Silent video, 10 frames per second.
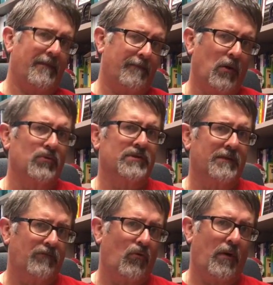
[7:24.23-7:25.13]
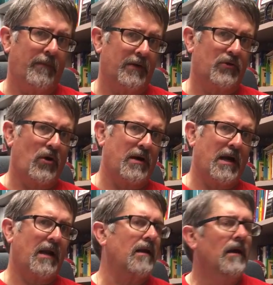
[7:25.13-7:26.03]
and post-employment
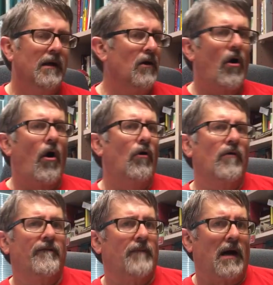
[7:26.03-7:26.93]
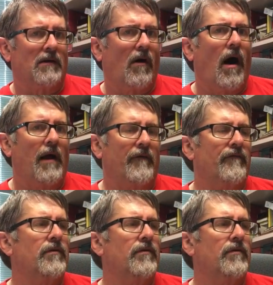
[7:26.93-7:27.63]
training all of my life.